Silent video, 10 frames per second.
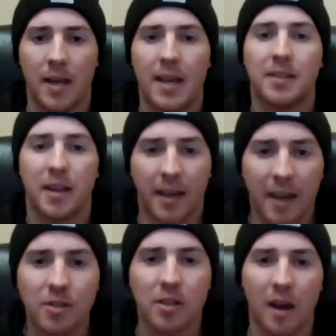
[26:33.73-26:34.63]
It's going to
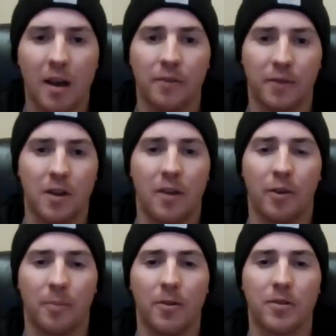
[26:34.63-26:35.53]
catch a gun if it's
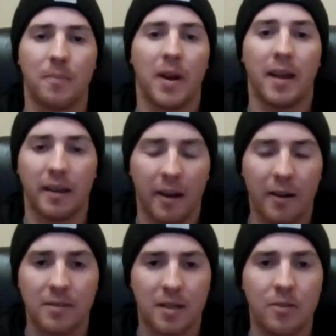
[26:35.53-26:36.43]
on their person, but I can
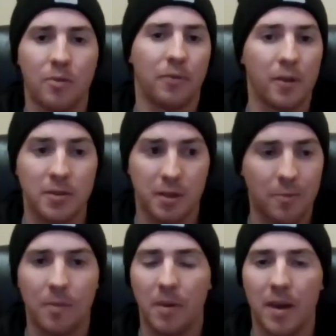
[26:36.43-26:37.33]
guarantee you, if there's a
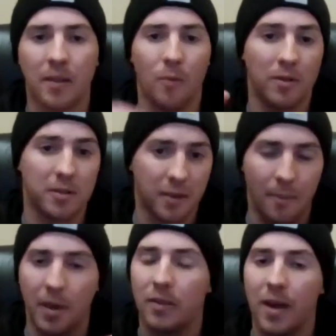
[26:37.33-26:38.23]
human being that wants to
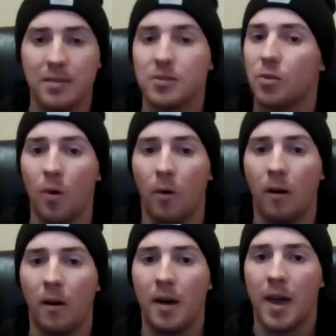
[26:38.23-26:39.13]
come into that
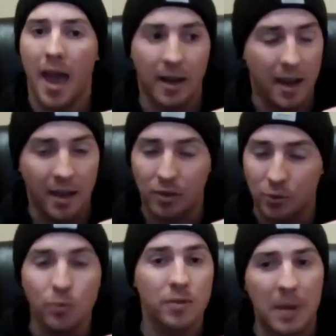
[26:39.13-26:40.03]
school and
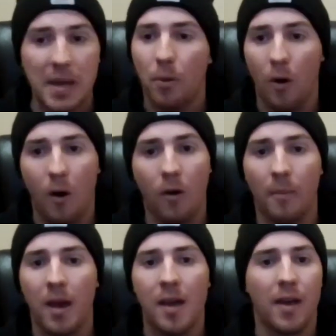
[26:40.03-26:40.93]
do people
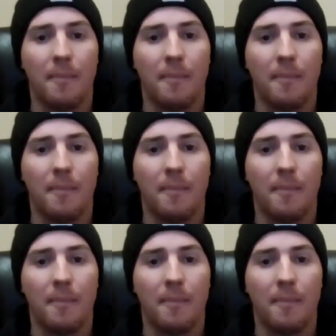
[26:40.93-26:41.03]
harm,